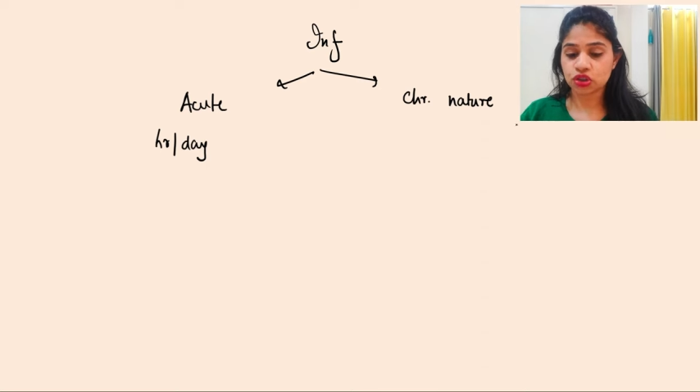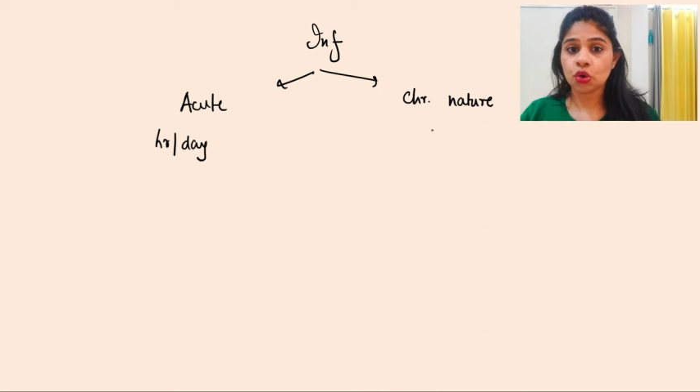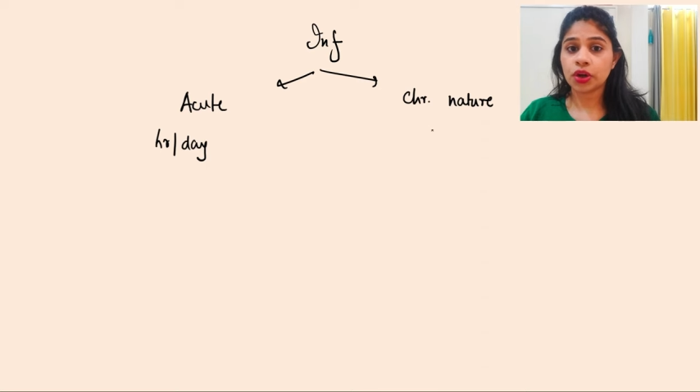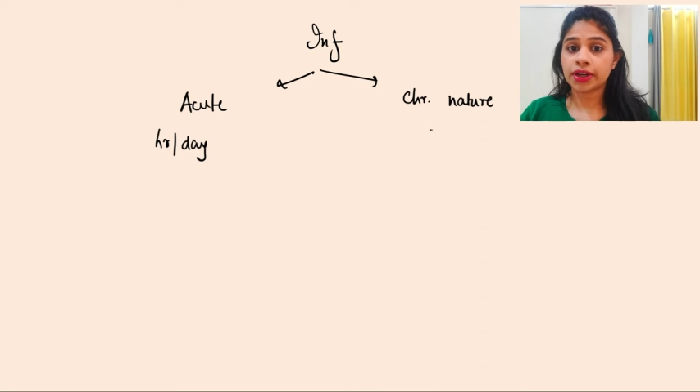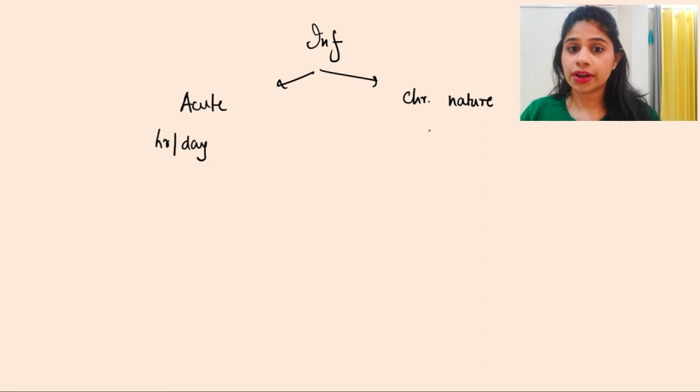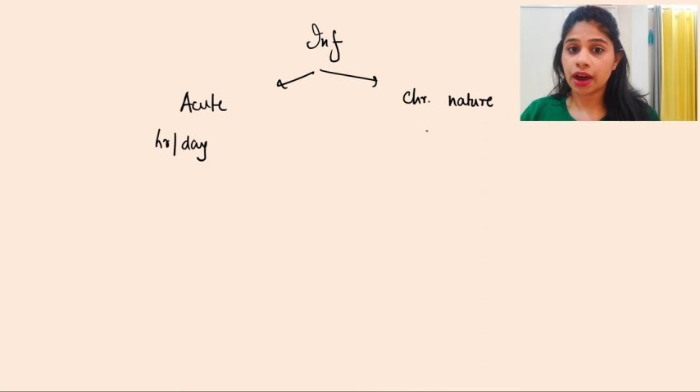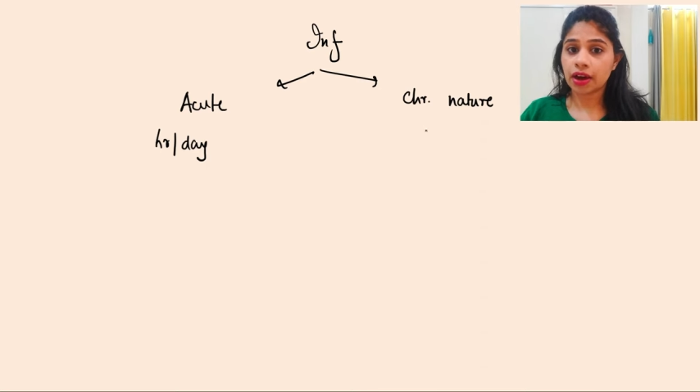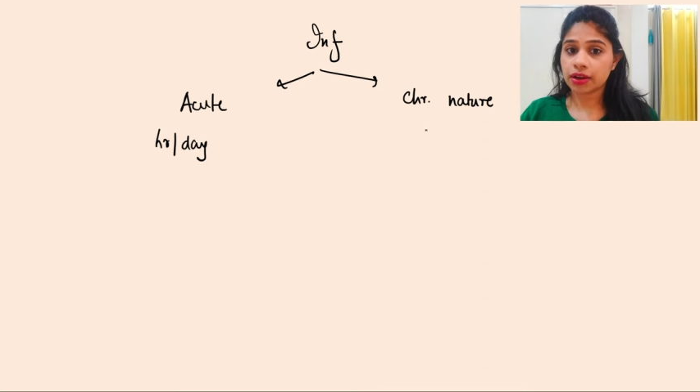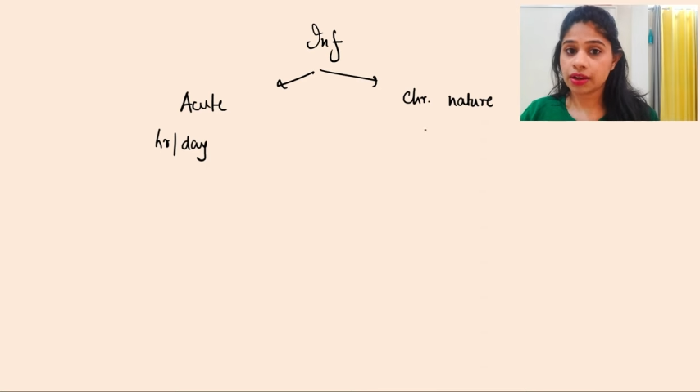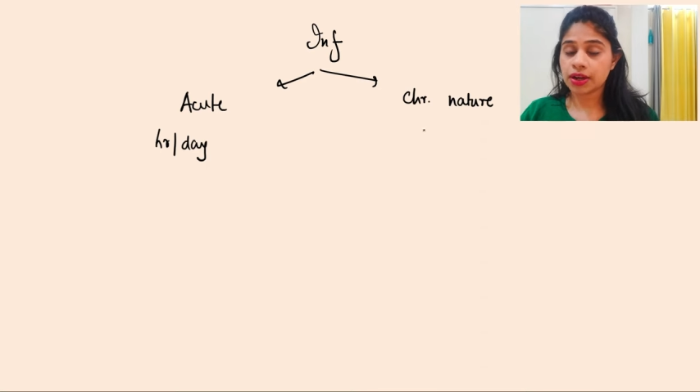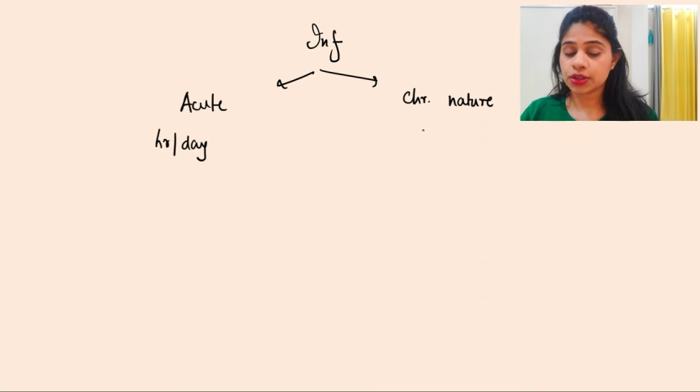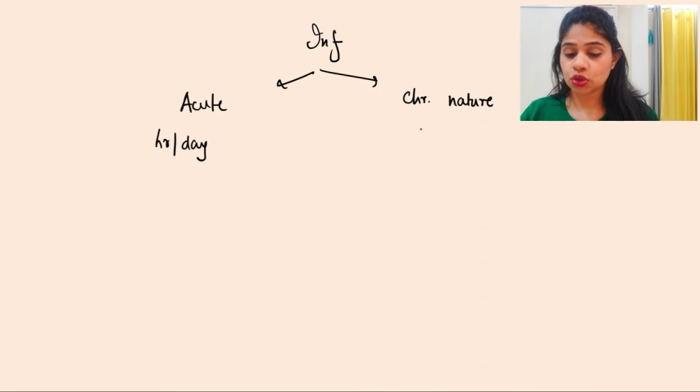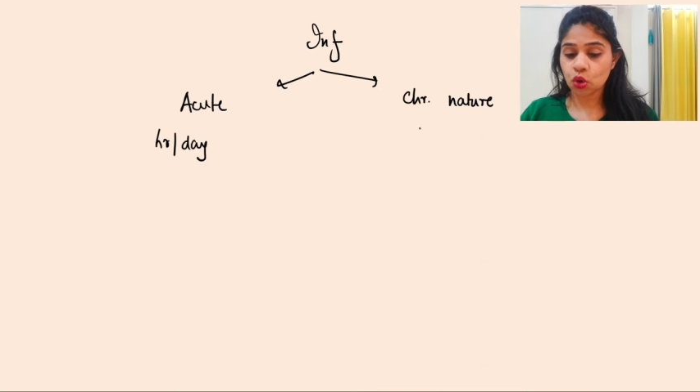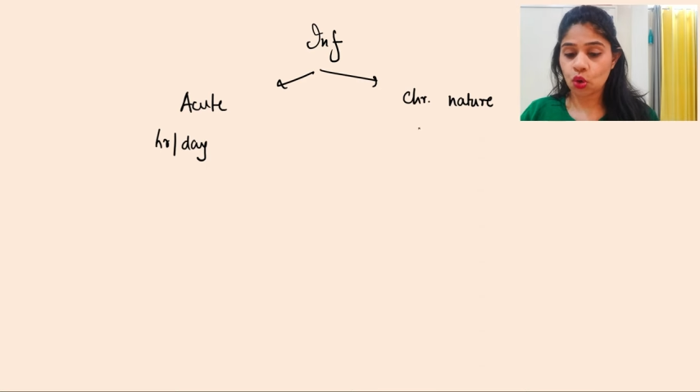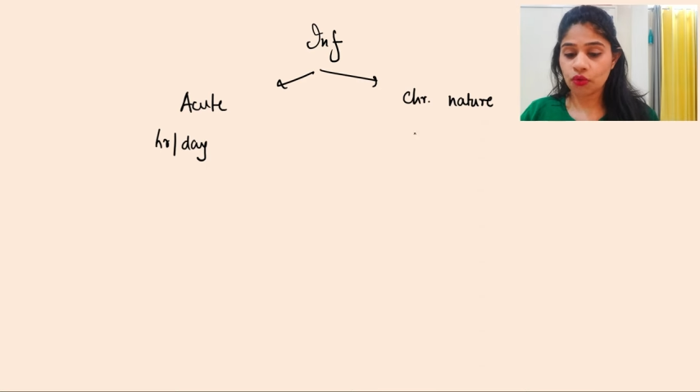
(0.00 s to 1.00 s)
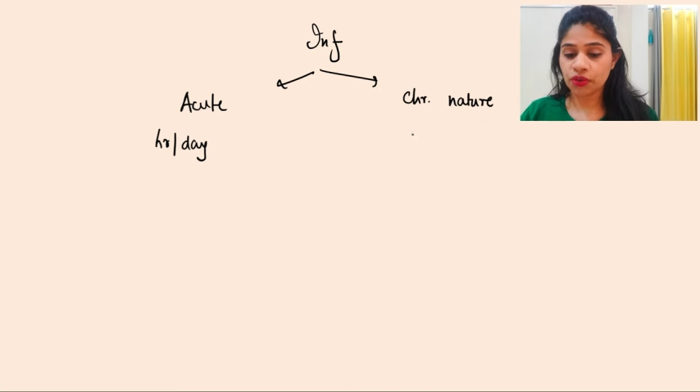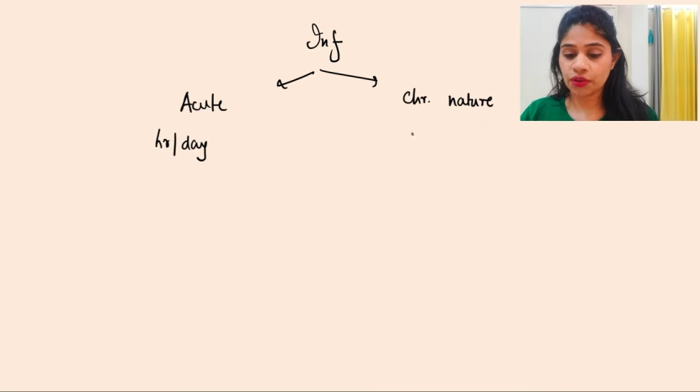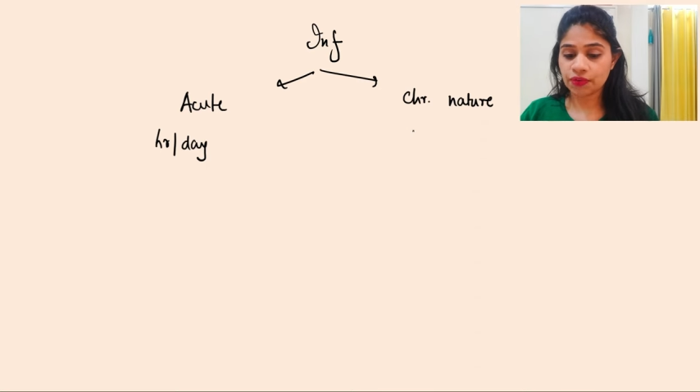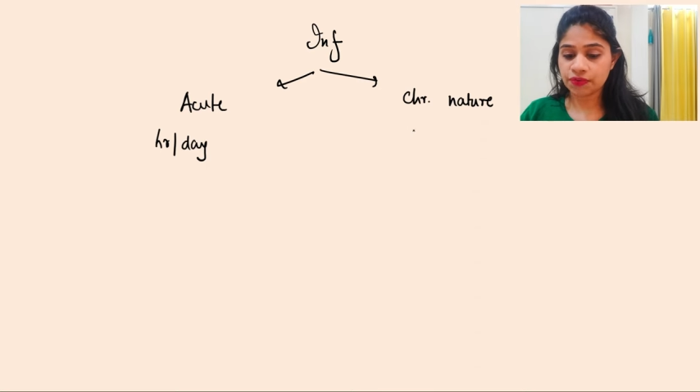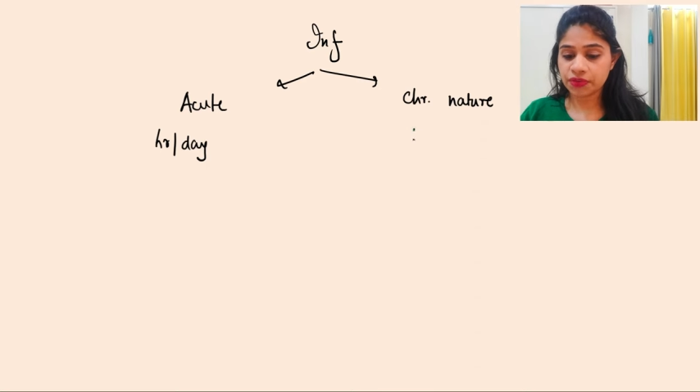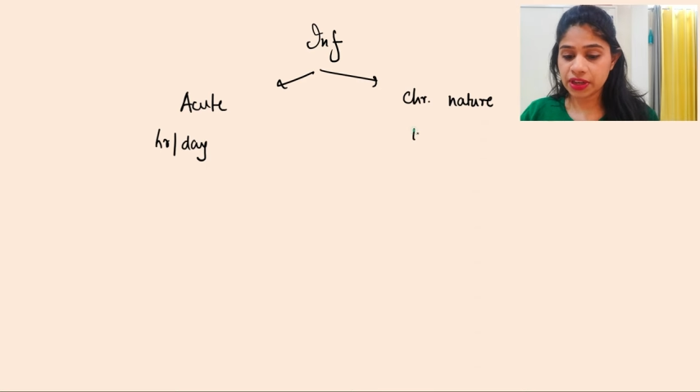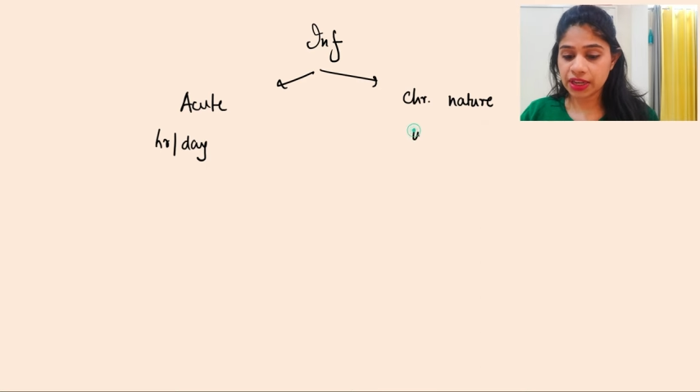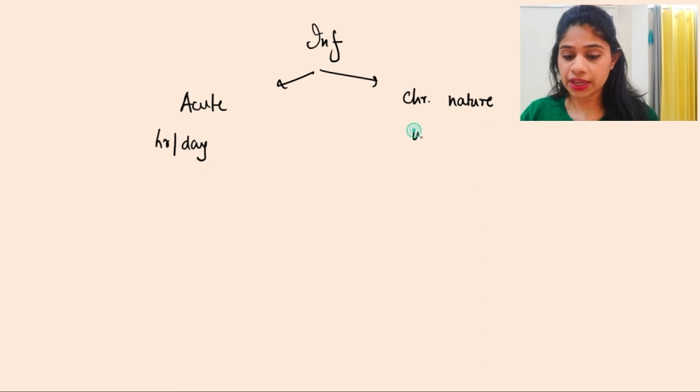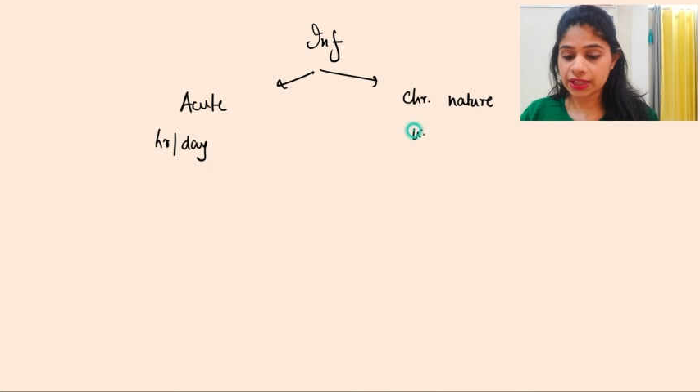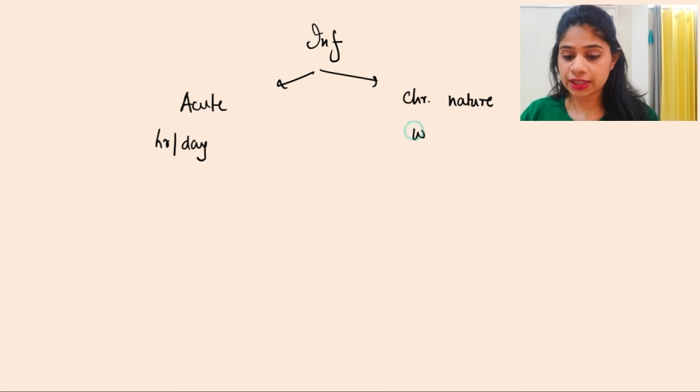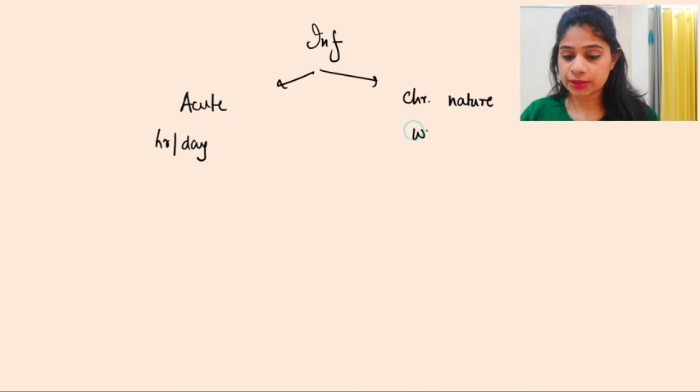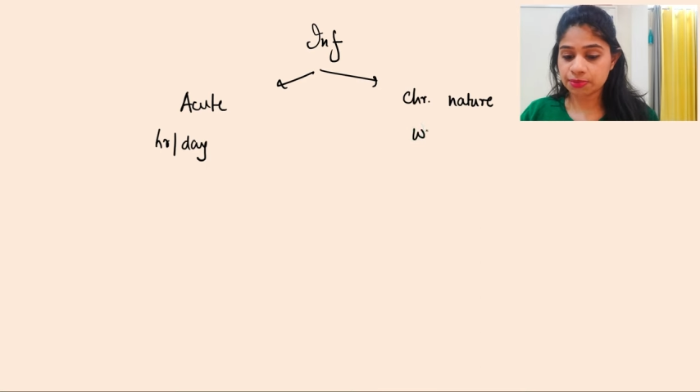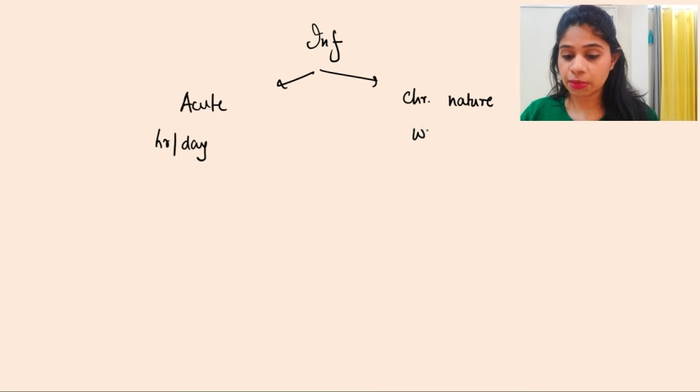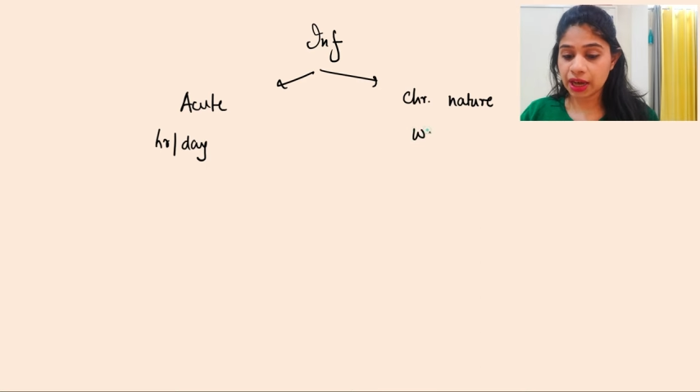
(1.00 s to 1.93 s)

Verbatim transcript: so it occurs over weeks,